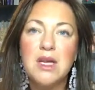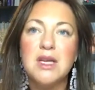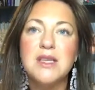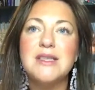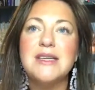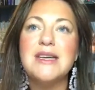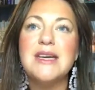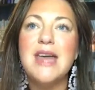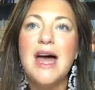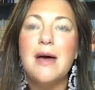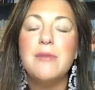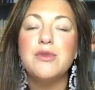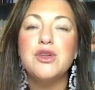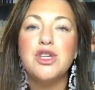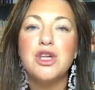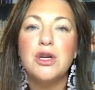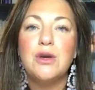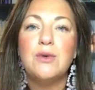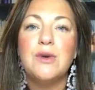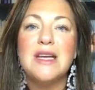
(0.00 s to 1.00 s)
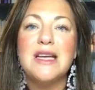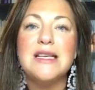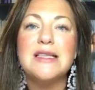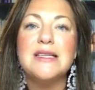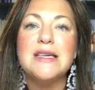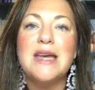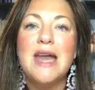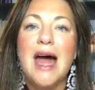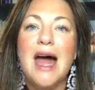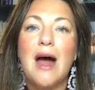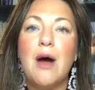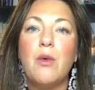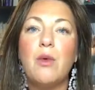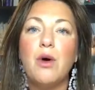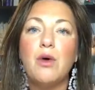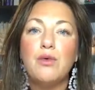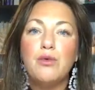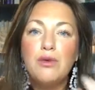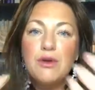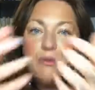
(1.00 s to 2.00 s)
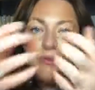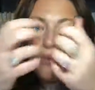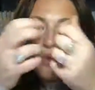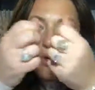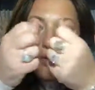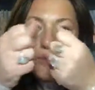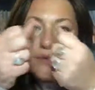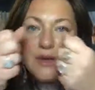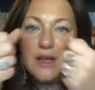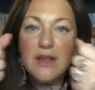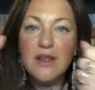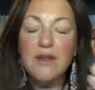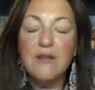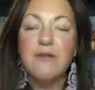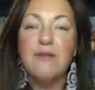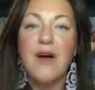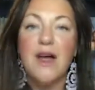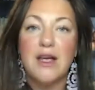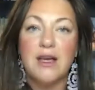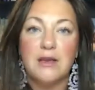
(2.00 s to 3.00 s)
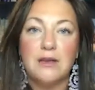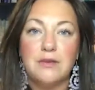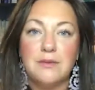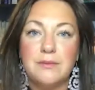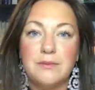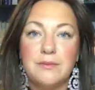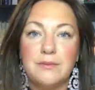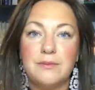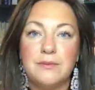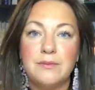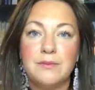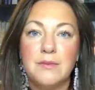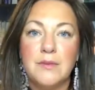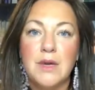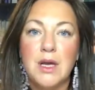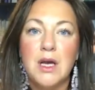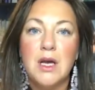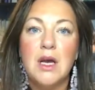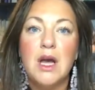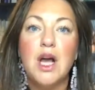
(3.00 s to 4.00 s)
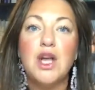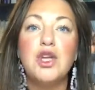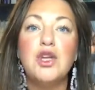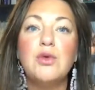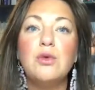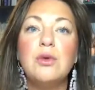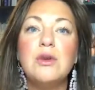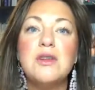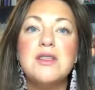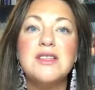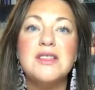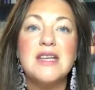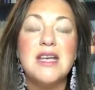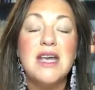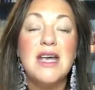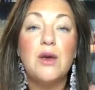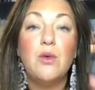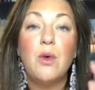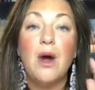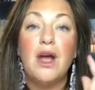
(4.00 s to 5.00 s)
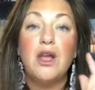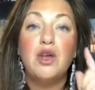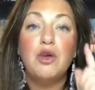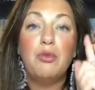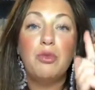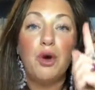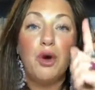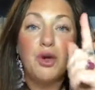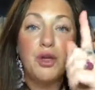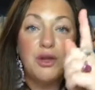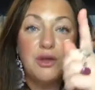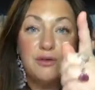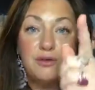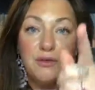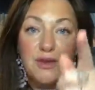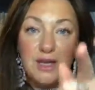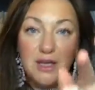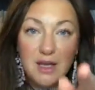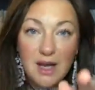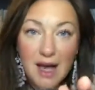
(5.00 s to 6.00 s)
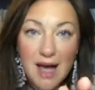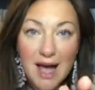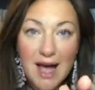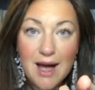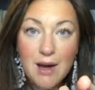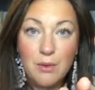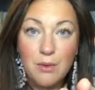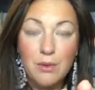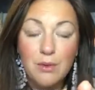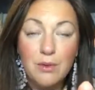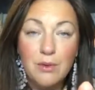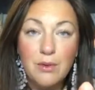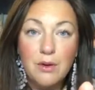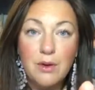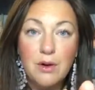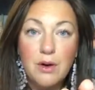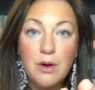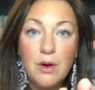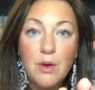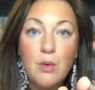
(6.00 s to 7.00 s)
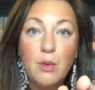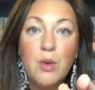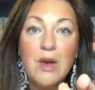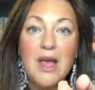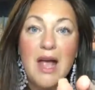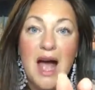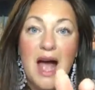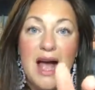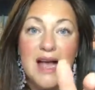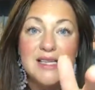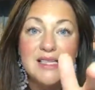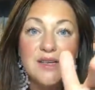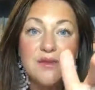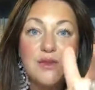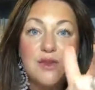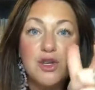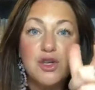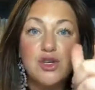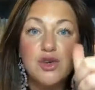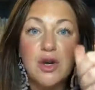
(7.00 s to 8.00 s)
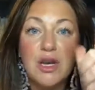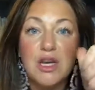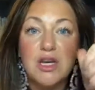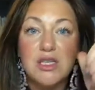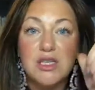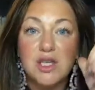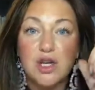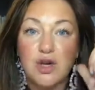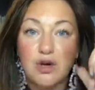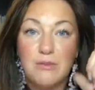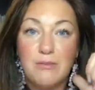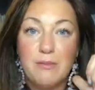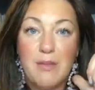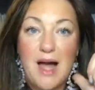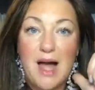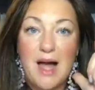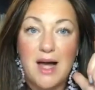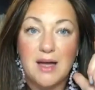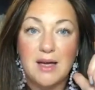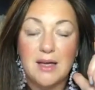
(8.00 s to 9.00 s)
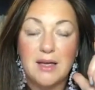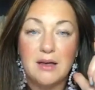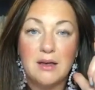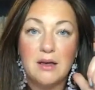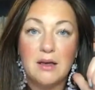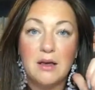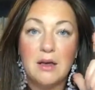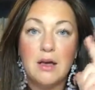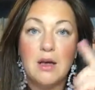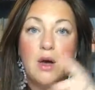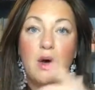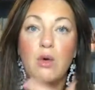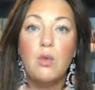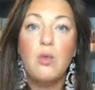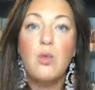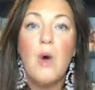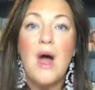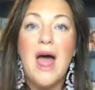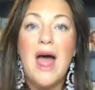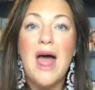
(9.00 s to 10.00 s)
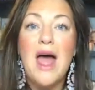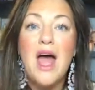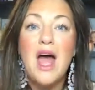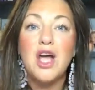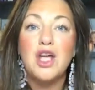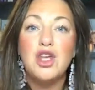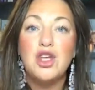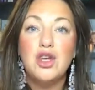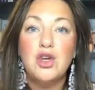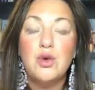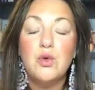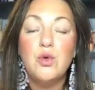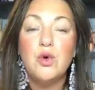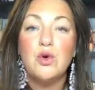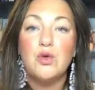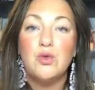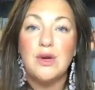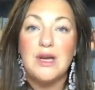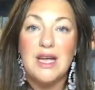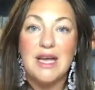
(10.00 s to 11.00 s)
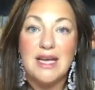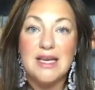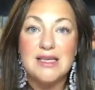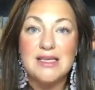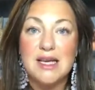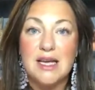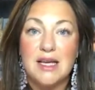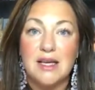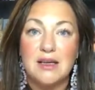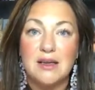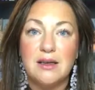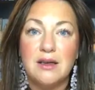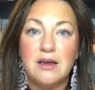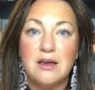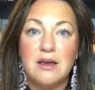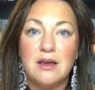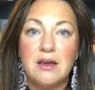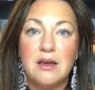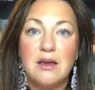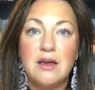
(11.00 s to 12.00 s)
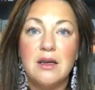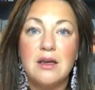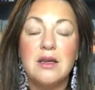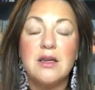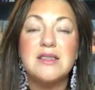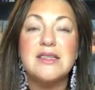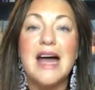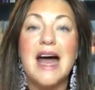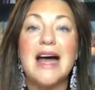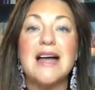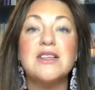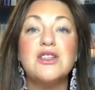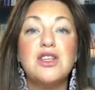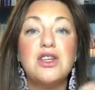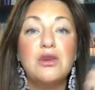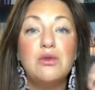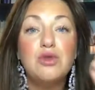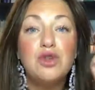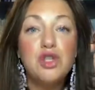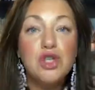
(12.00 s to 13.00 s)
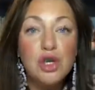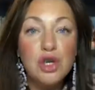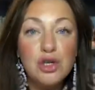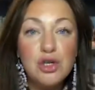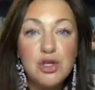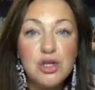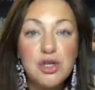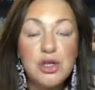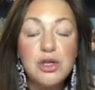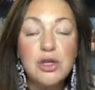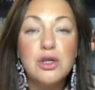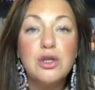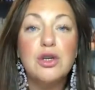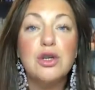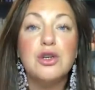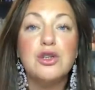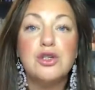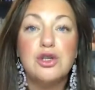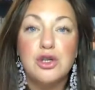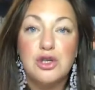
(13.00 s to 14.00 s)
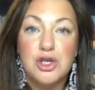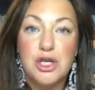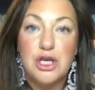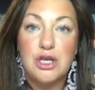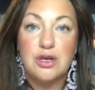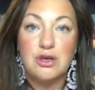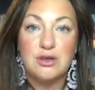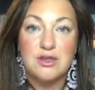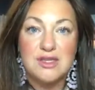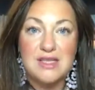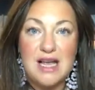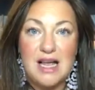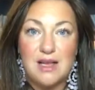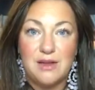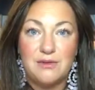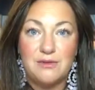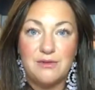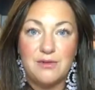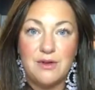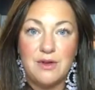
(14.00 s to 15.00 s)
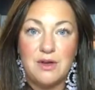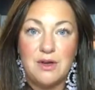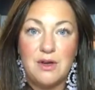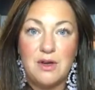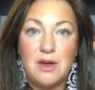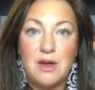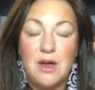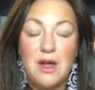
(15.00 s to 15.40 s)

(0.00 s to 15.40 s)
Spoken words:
Because Neptune is now removing the veil. And you will see where you point the finger out, we ask for the trigger to come back. Where are you creating? Because as you judge, you're judging yourself.